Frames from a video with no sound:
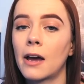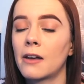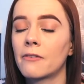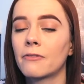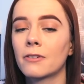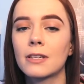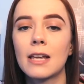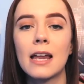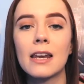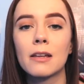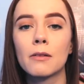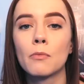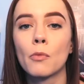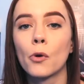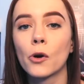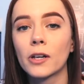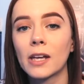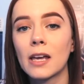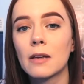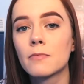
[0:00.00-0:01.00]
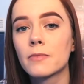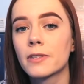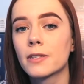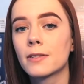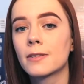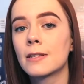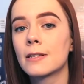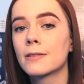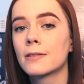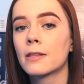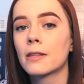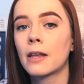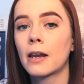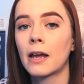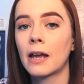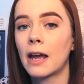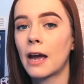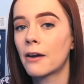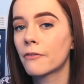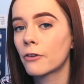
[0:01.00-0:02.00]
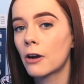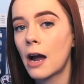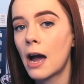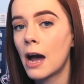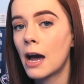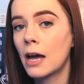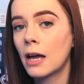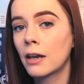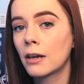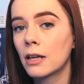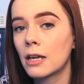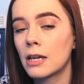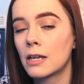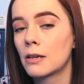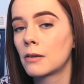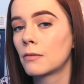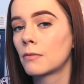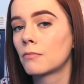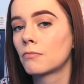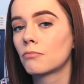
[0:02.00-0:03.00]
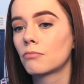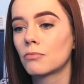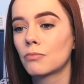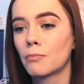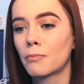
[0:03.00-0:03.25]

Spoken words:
I've attended more games this season than I ever had in